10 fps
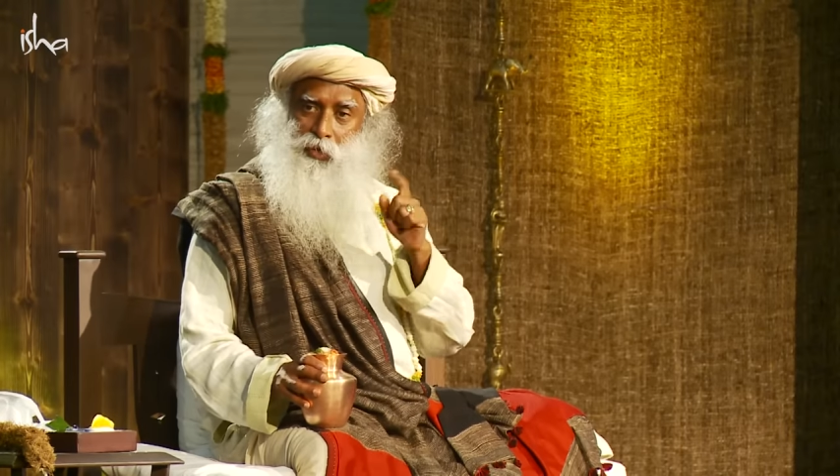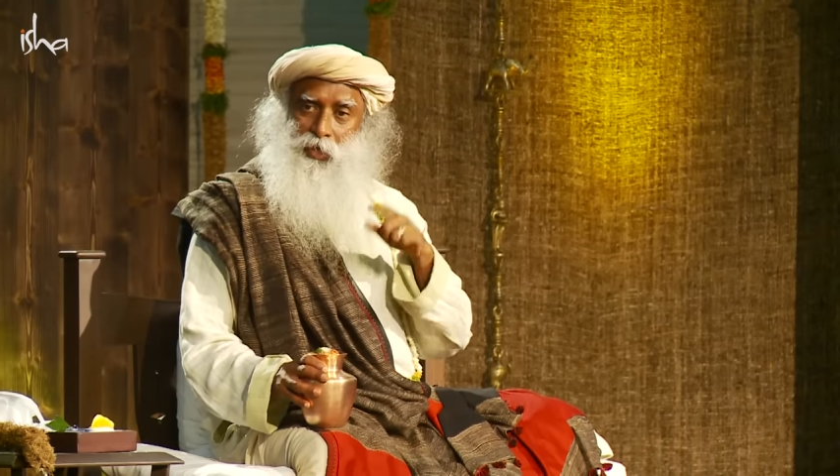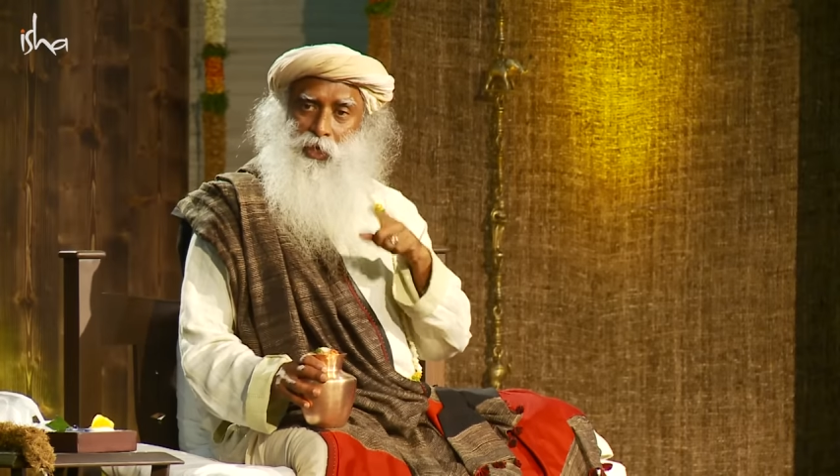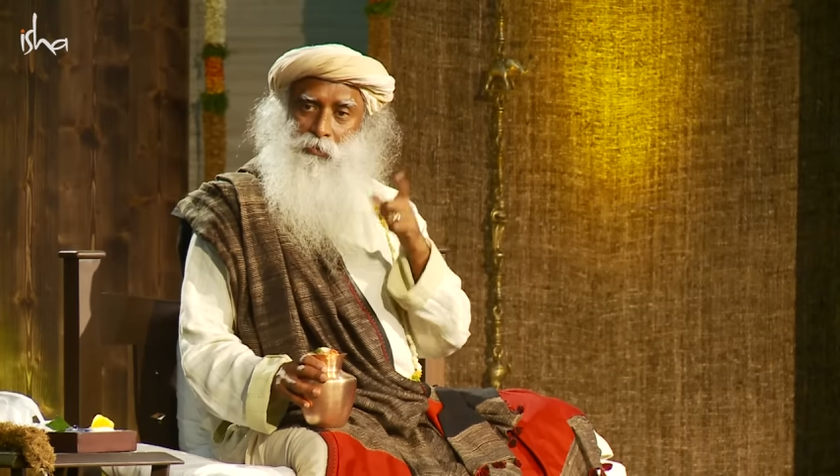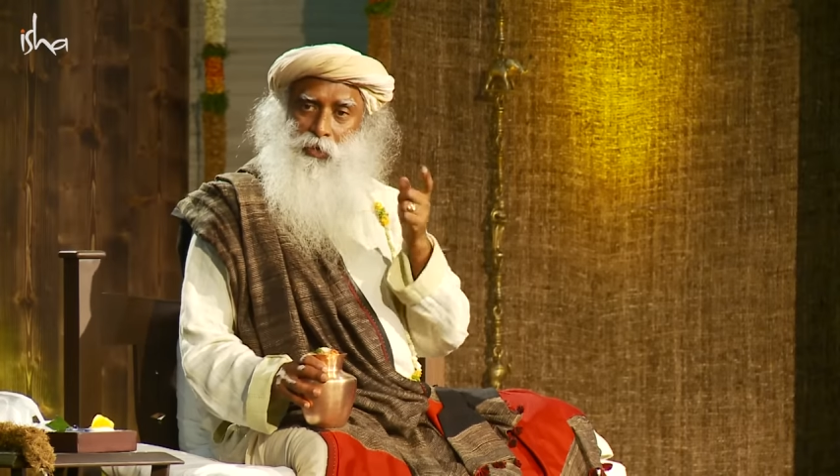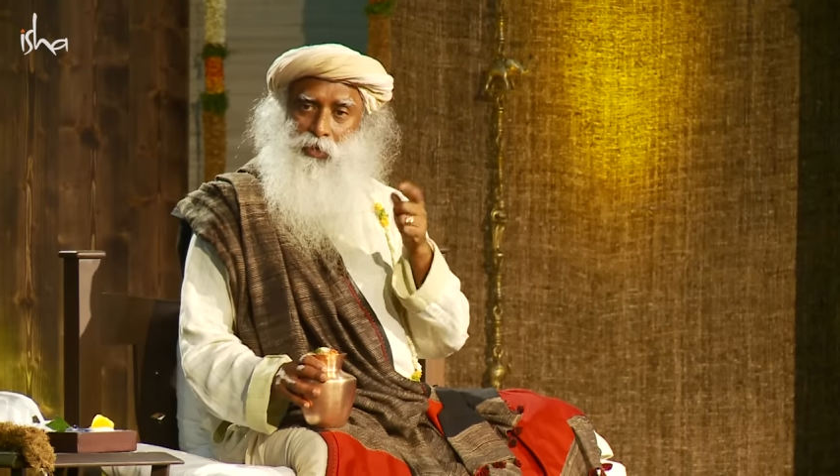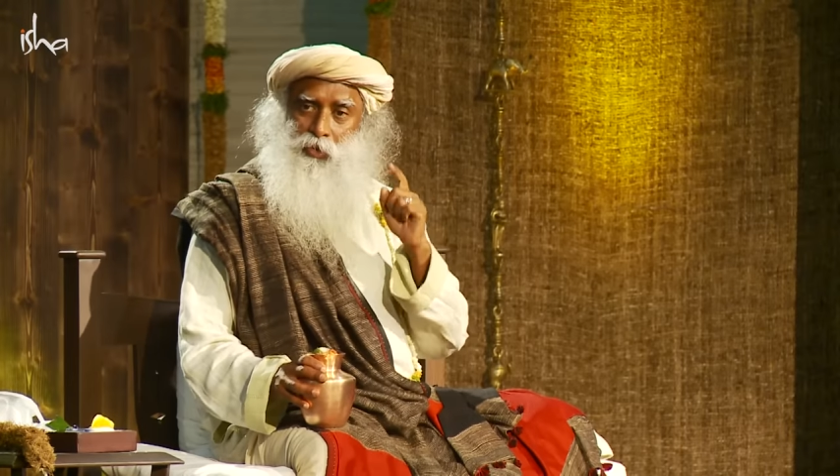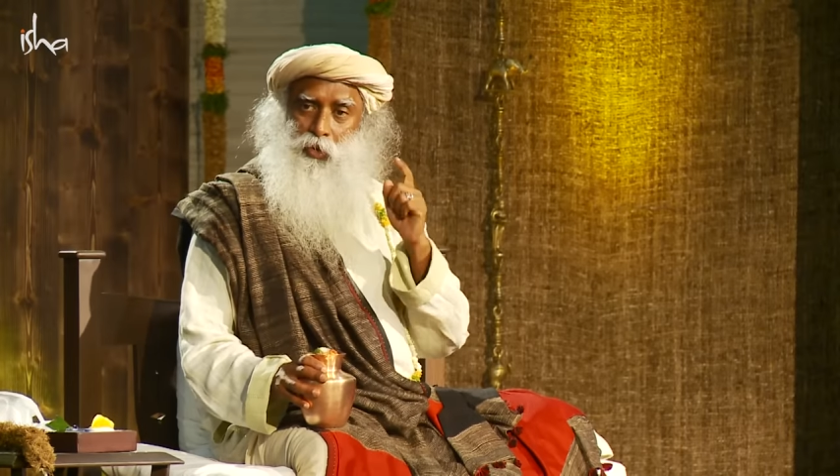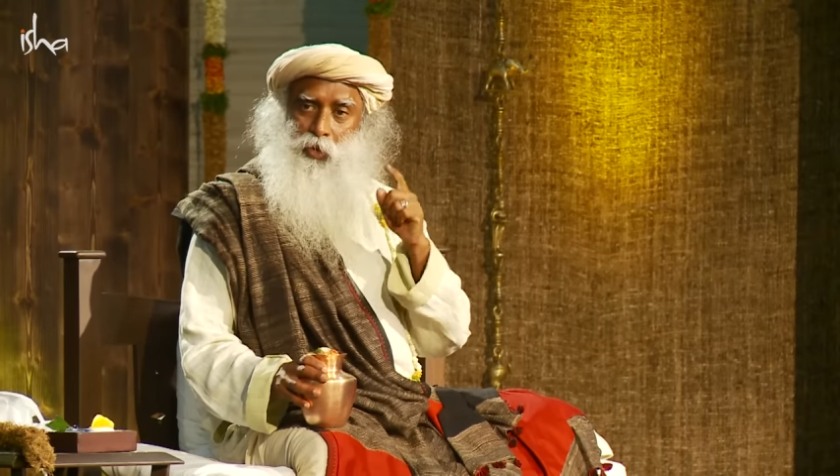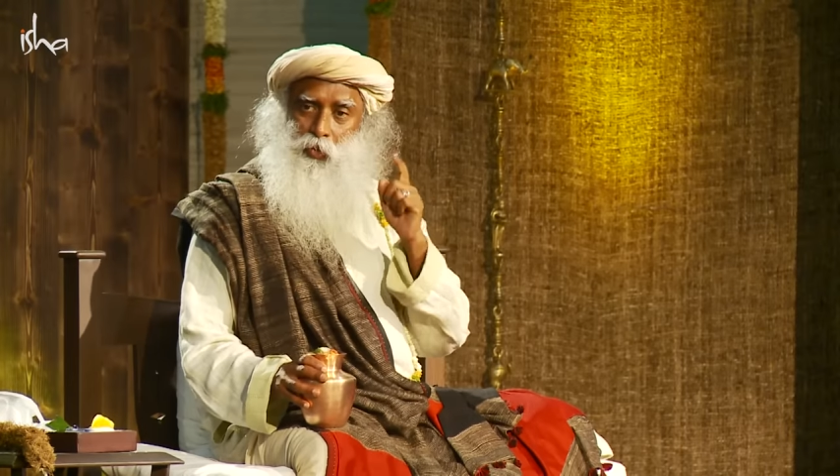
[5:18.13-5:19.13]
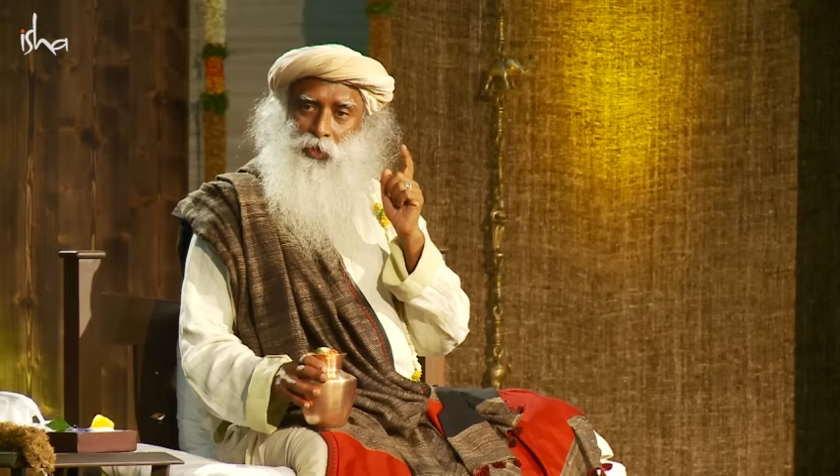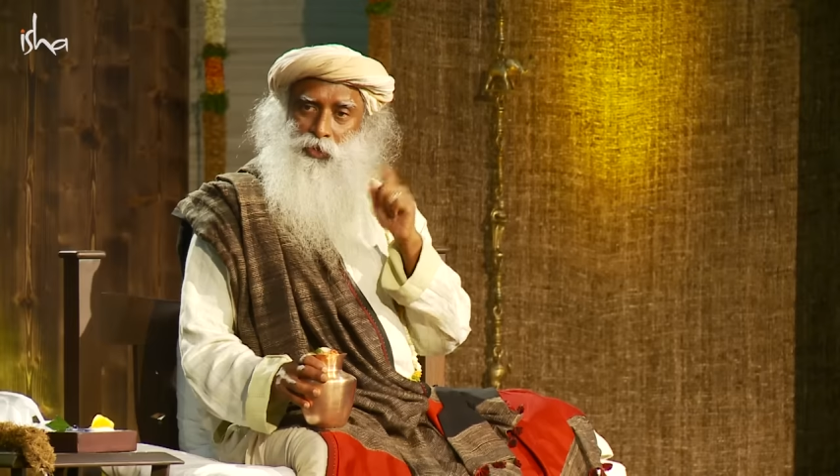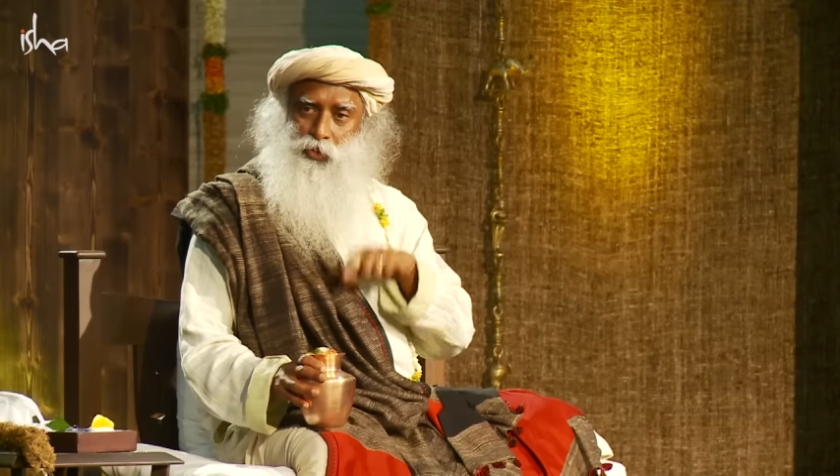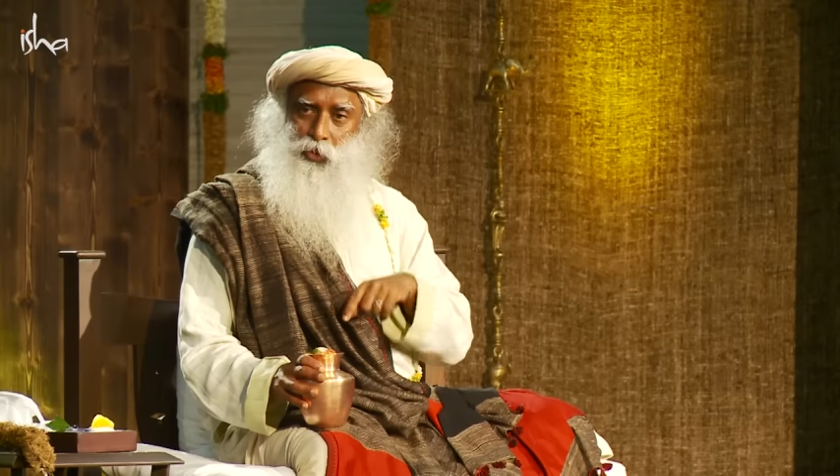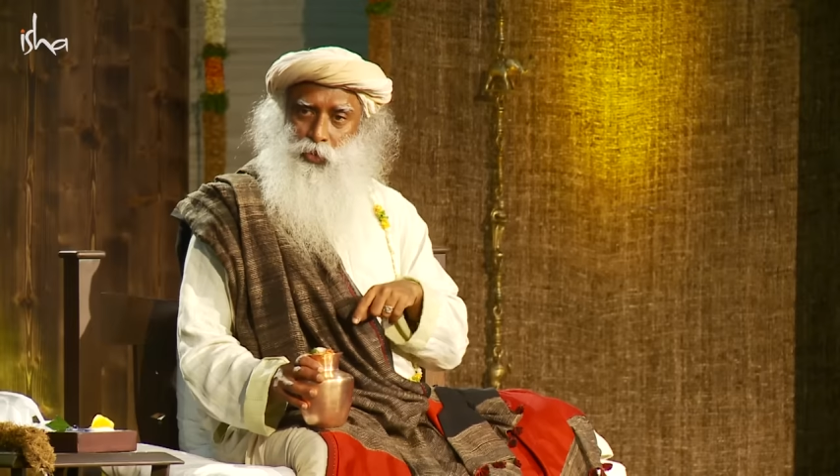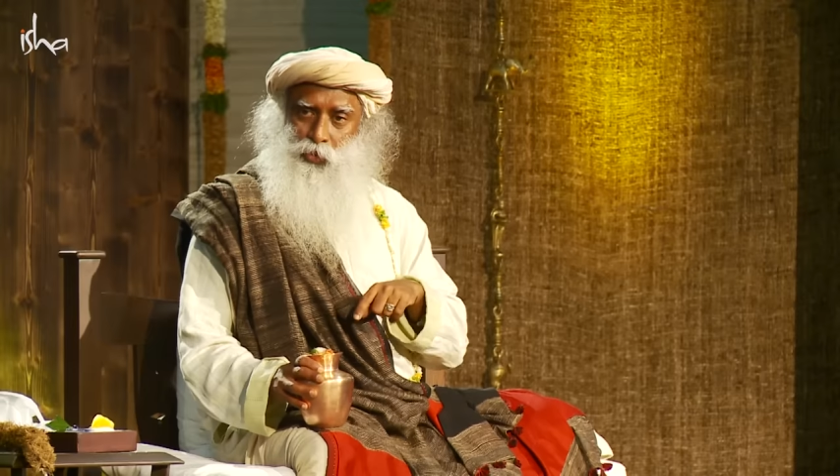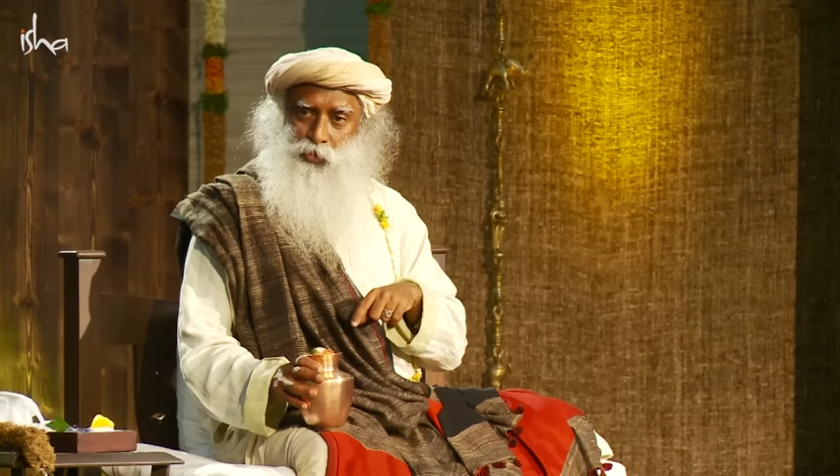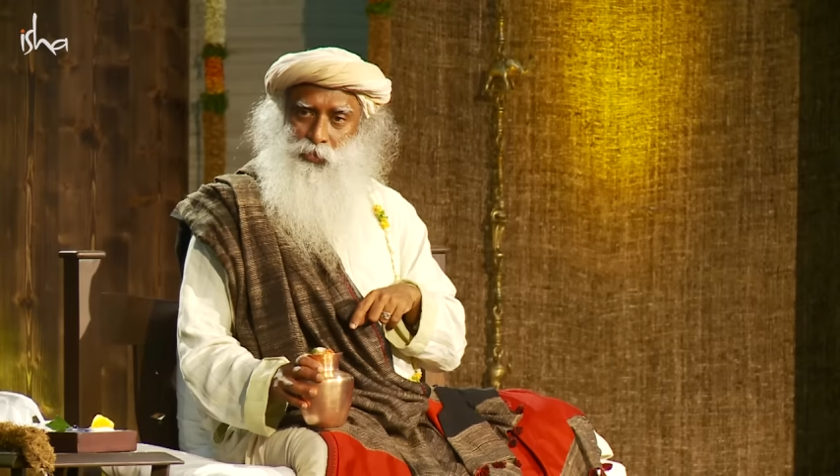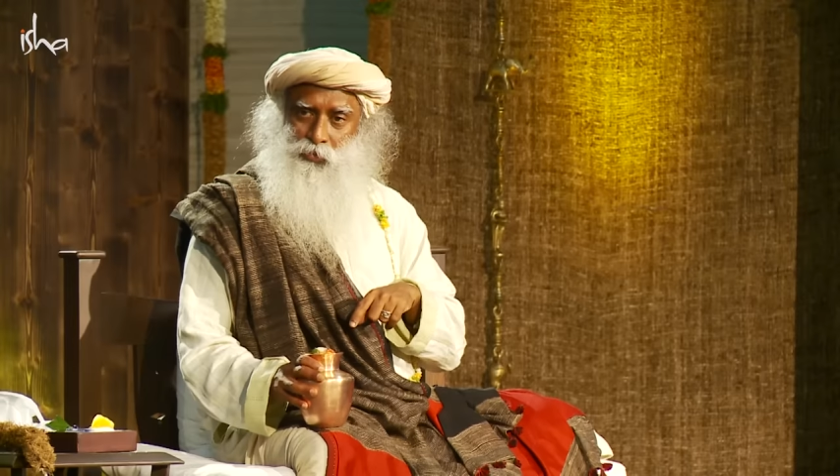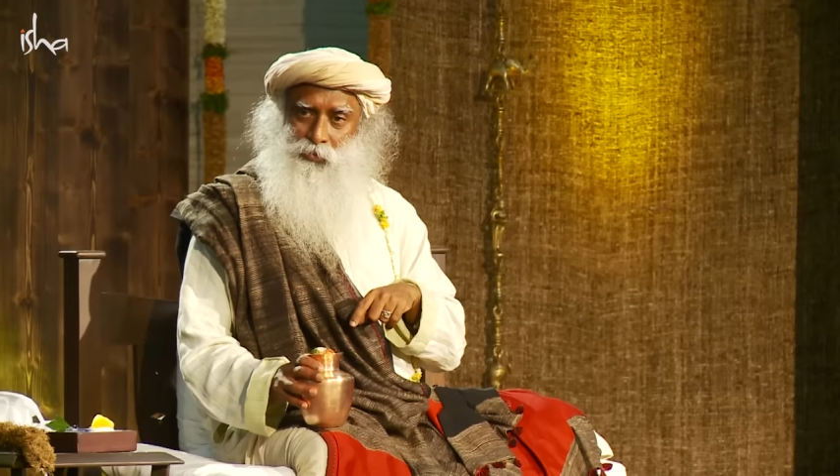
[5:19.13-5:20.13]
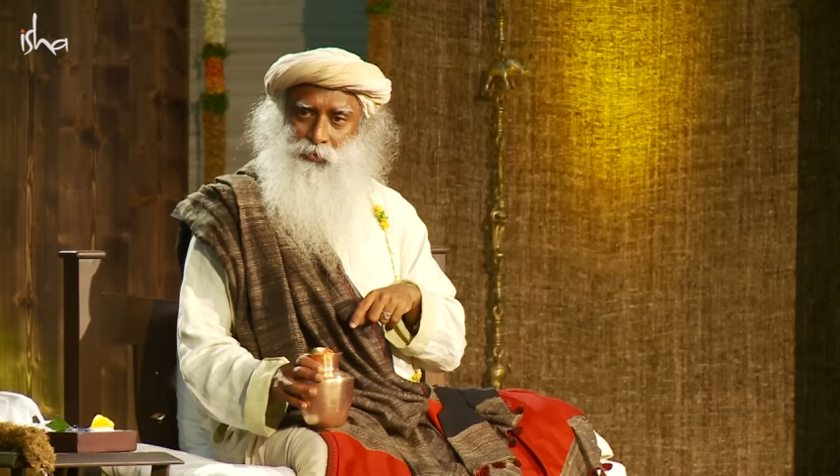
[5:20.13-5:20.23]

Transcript: grandmother always told you,